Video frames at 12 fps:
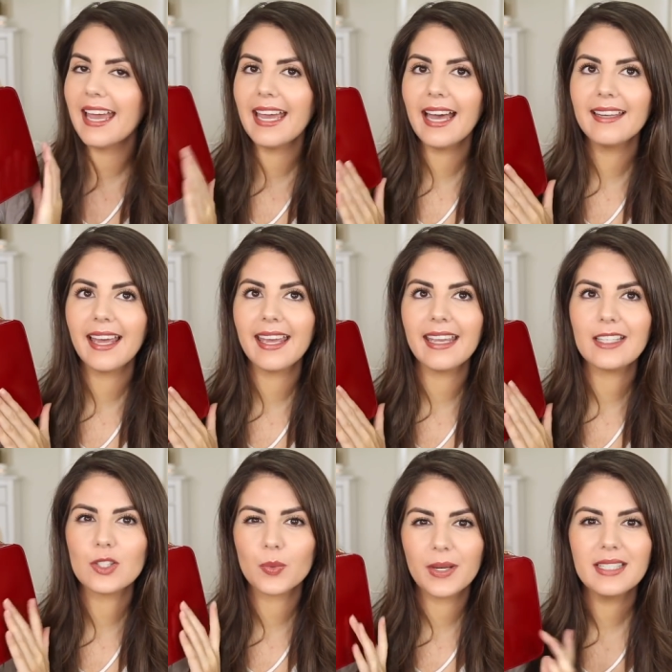They had
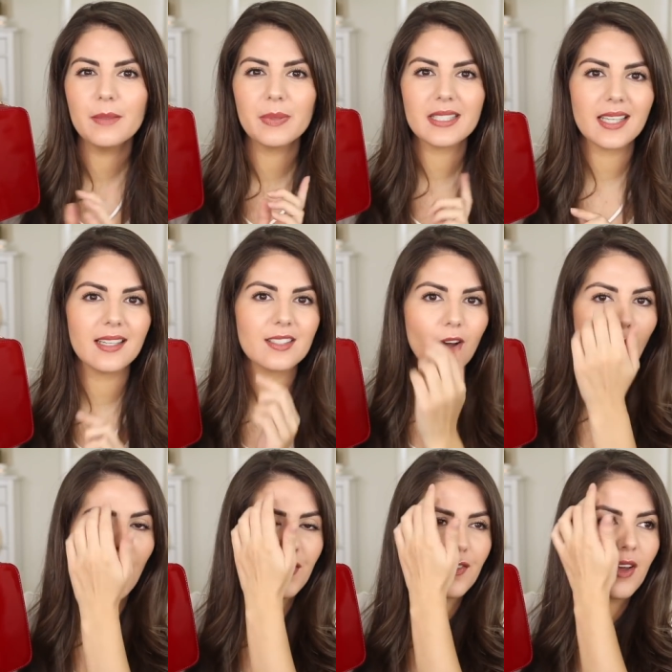a 20%
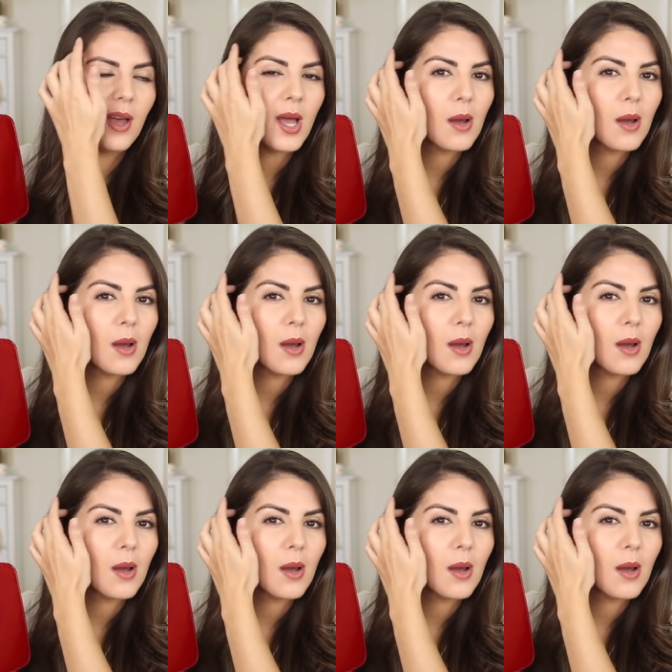off